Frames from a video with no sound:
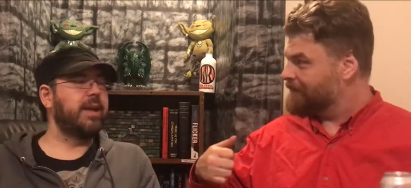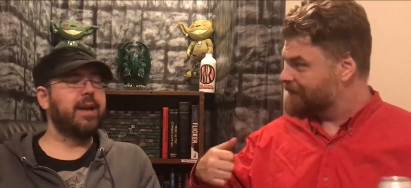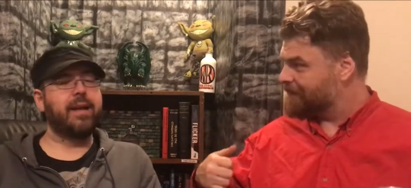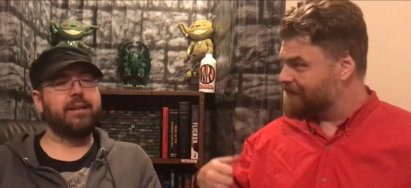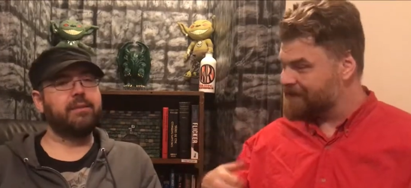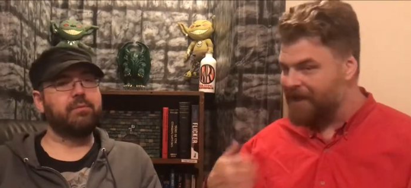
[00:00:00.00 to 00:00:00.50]

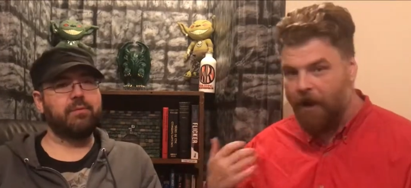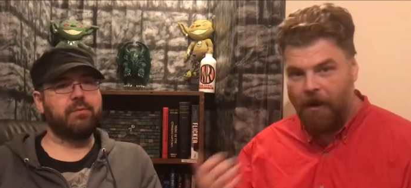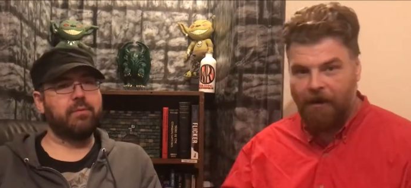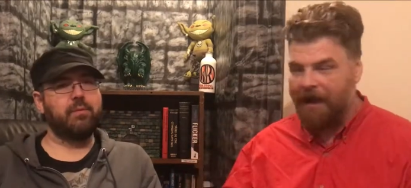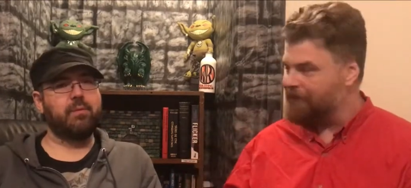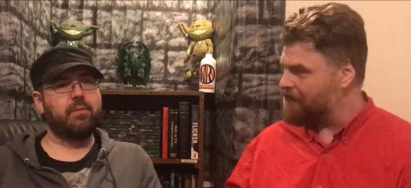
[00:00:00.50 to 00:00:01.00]
Speaker 1: Yeah, the, they
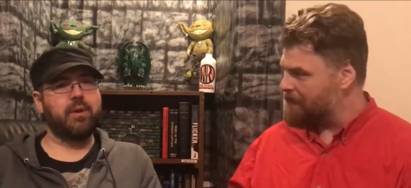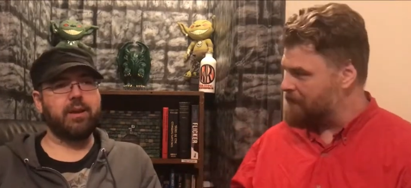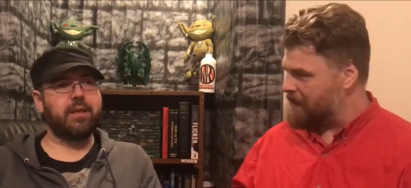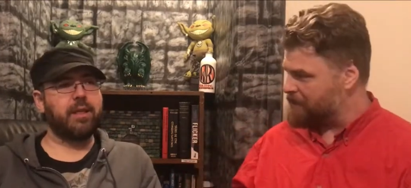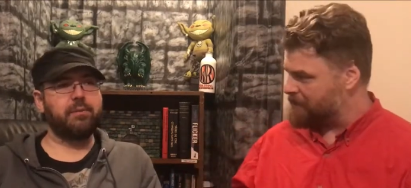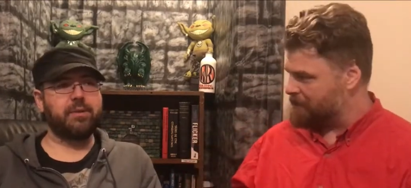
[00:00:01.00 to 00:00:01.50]
all have that.
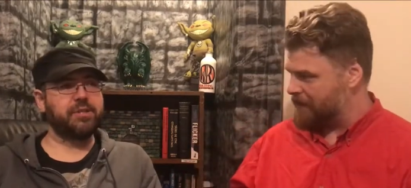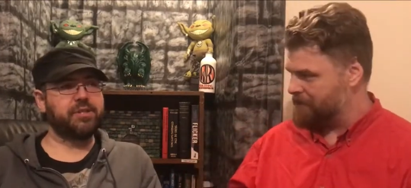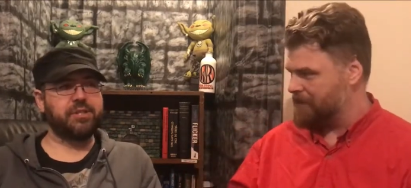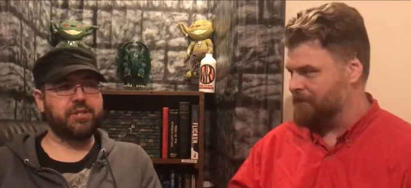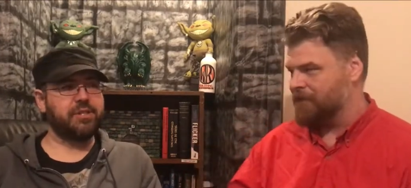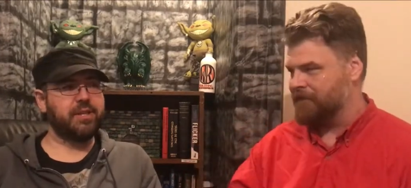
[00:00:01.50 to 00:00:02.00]
One of the other one
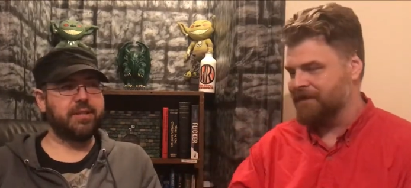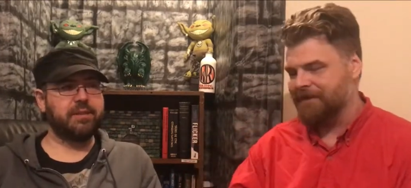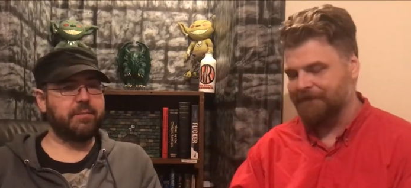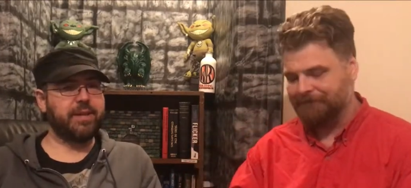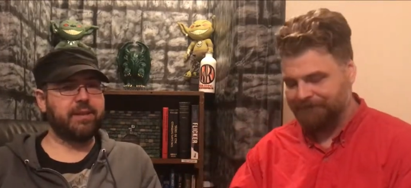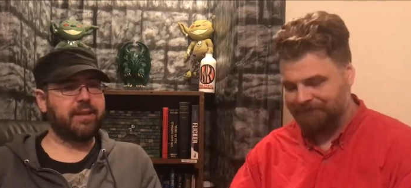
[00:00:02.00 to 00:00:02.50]
just moment.
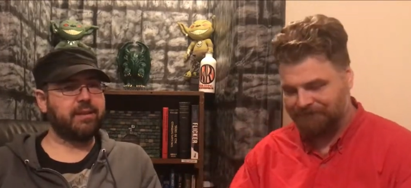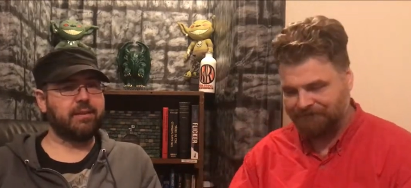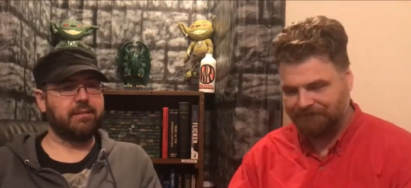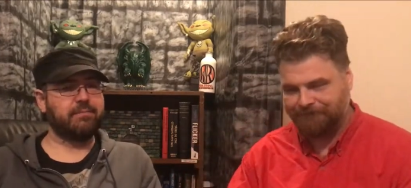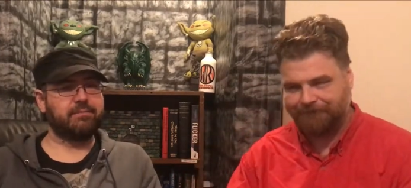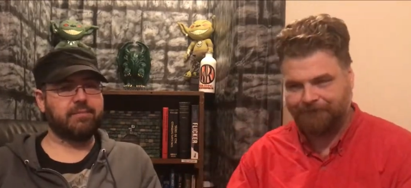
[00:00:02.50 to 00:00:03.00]
needed to be like
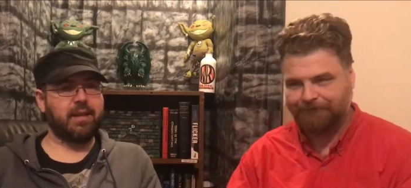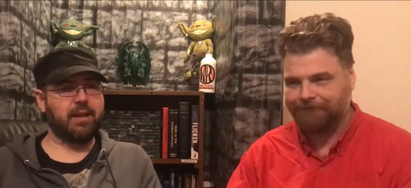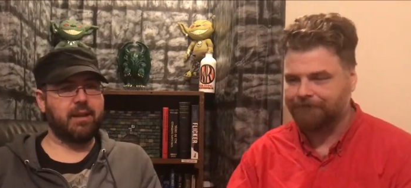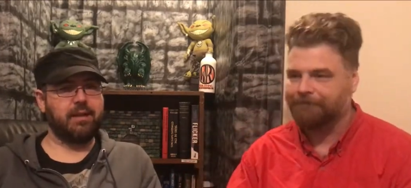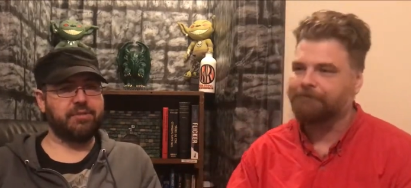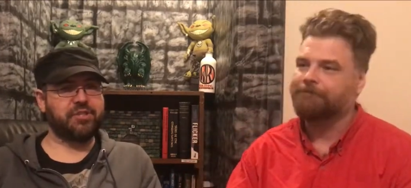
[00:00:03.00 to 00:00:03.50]
a
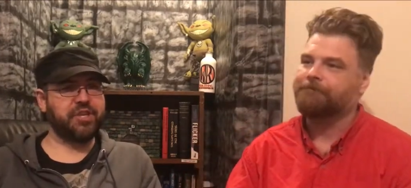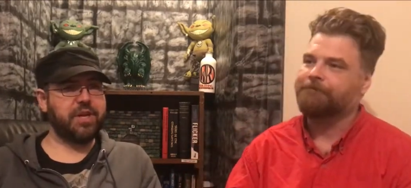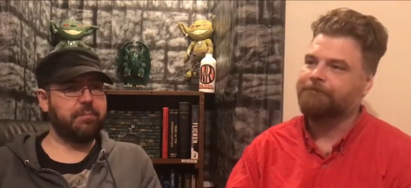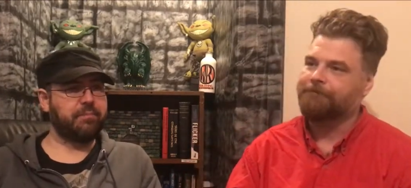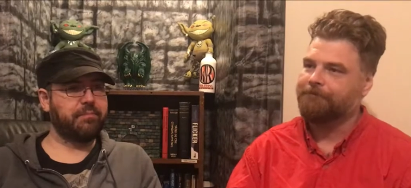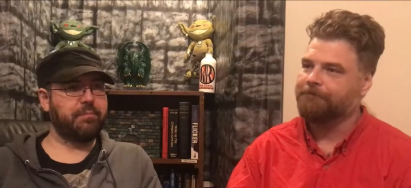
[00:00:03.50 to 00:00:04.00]
uh,
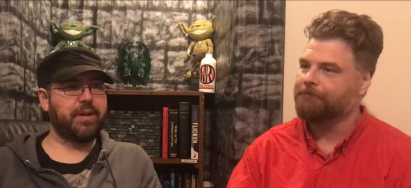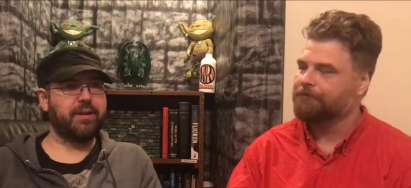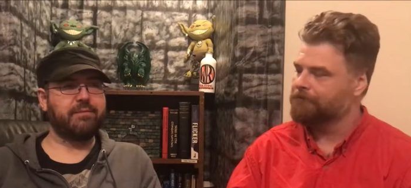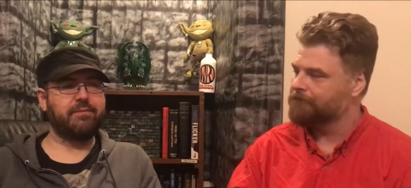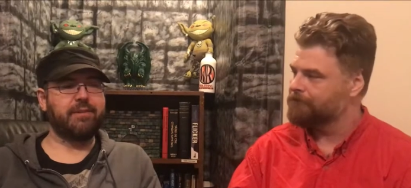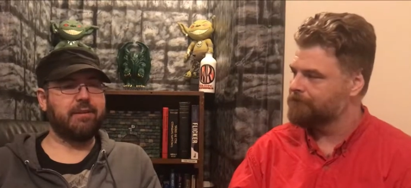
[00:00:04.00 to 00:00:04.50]
cheap
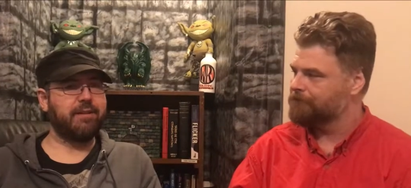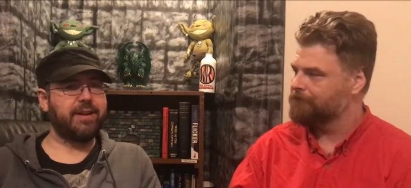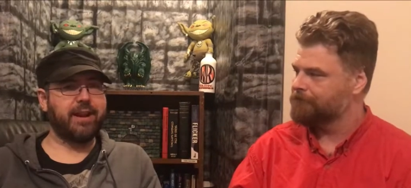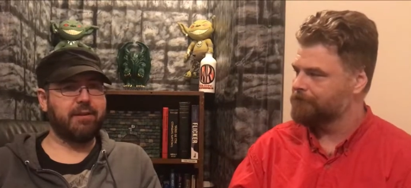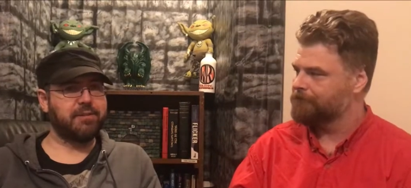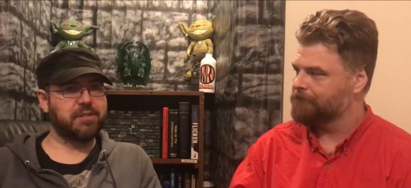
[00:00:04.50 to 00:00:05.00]
but
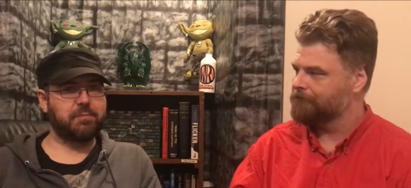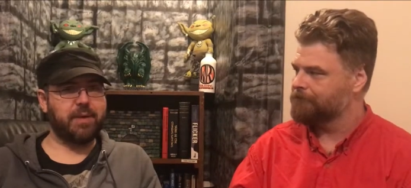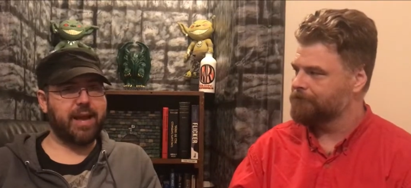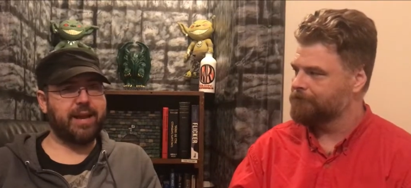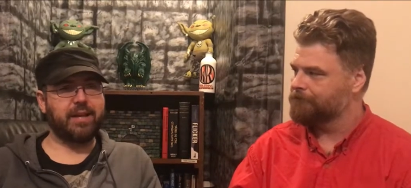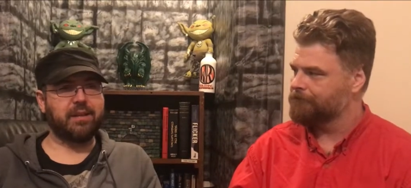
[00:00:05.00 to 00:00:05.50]
very
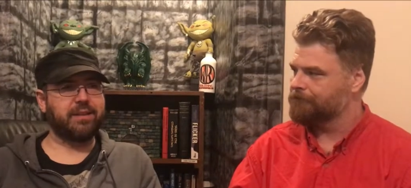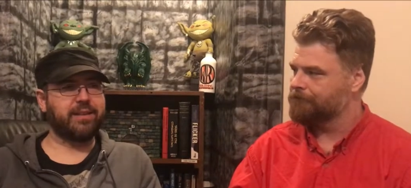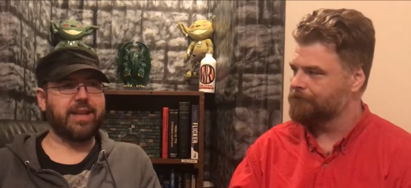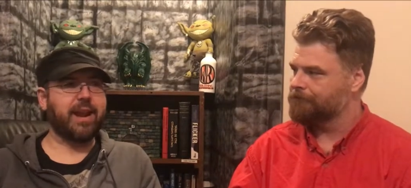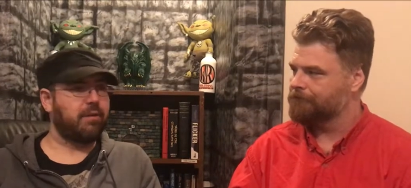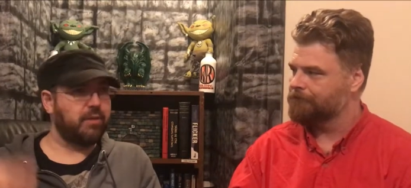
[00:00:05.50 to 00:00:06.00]
charismatic
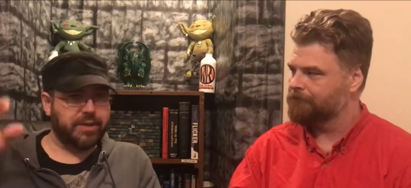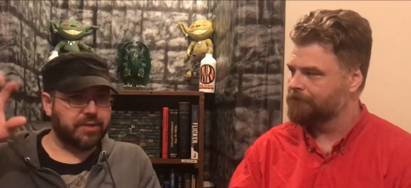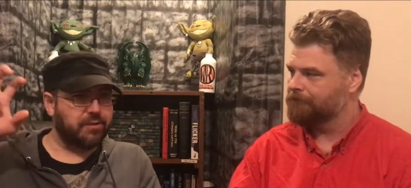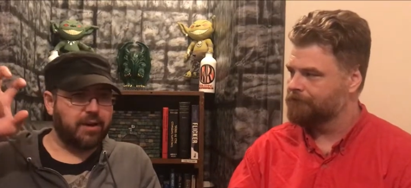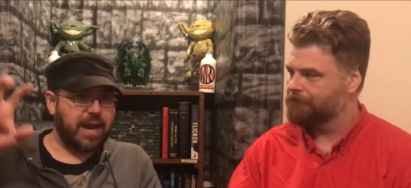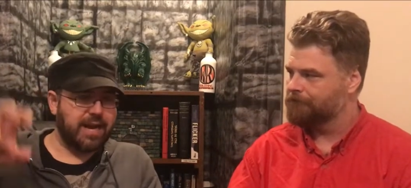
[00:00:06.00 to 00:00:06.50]

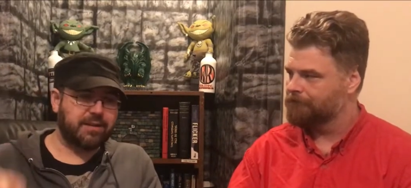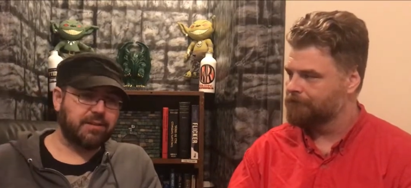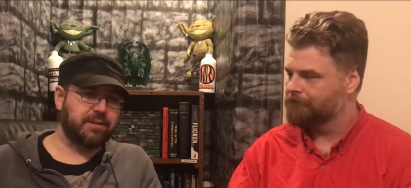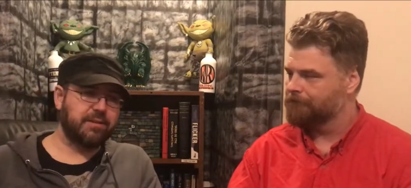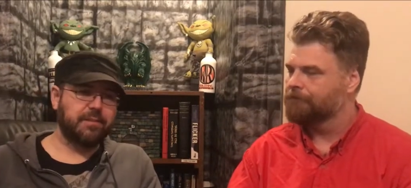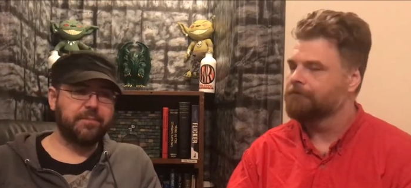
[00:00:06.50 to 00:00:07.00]
character
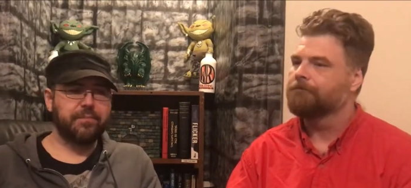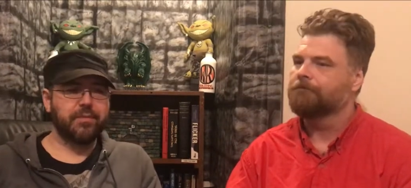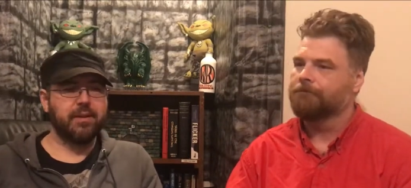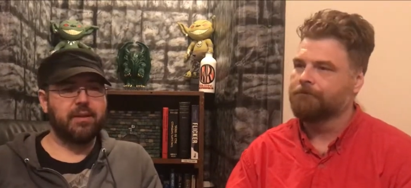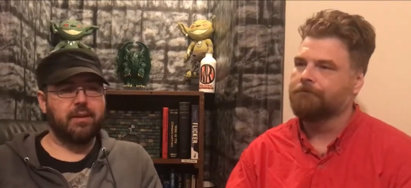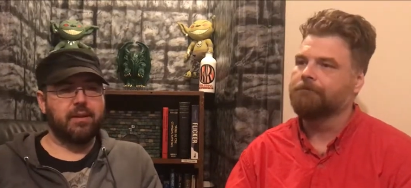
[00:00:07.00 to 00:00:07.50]
actor.
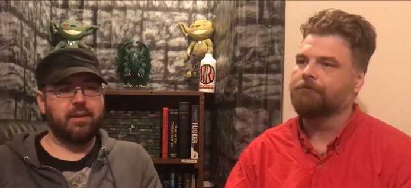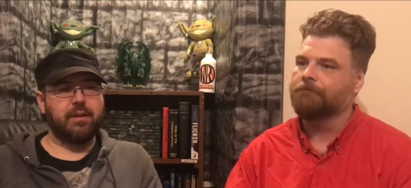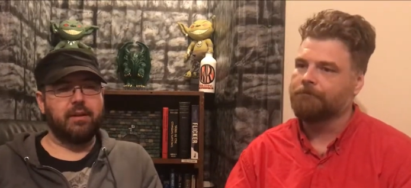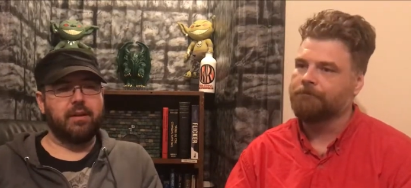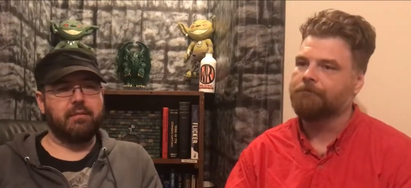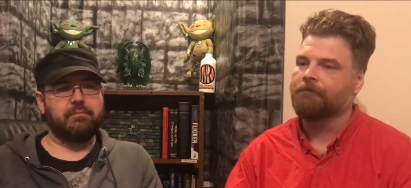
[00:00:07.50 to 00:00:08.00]

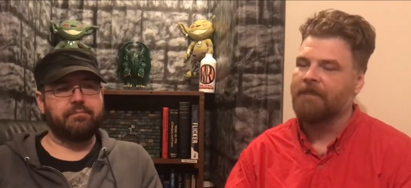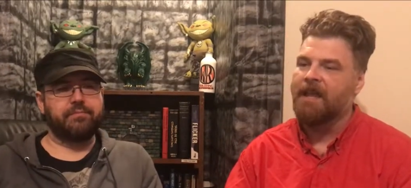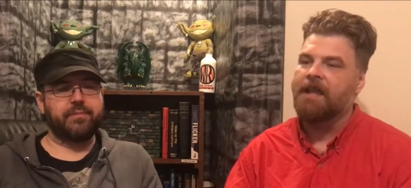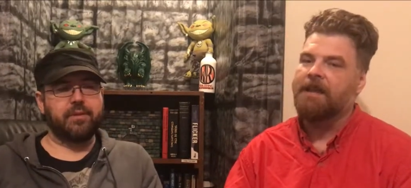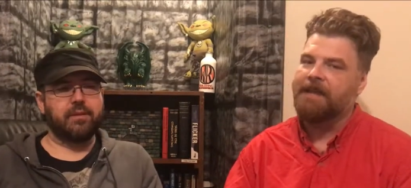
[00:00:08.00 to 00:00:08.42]
Mm-hmm. um,